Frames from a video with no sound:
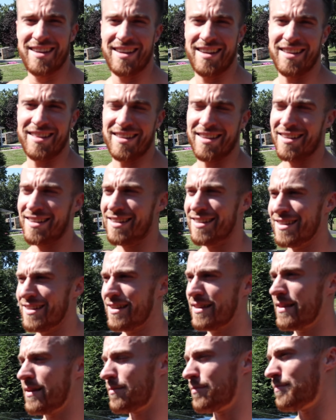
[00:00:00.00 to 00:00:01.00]
and then
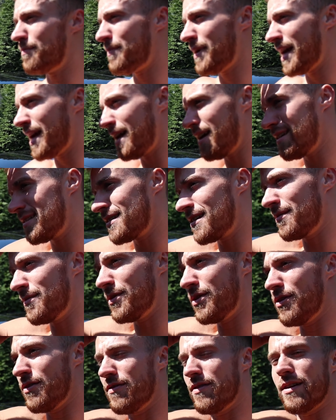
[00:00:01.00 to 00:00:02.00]
I think Pat is
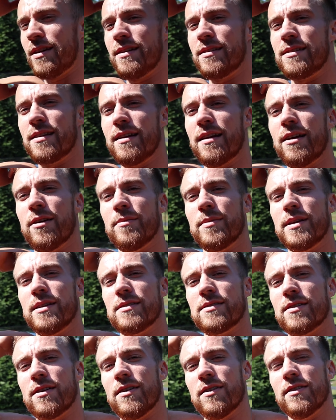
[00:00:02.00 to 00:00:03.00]
coming over. He's gonna help me
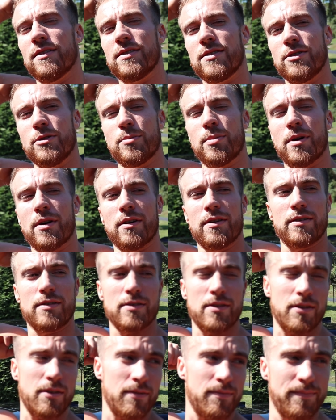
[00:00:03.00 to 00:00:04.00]
install this new part.
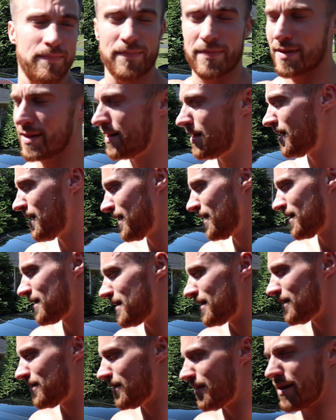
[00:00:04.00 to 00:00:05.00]
So
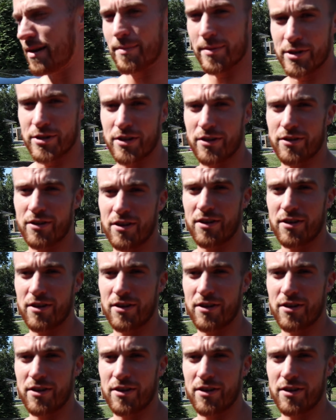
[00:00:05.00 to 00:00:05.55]
let's get to it. I got my shirt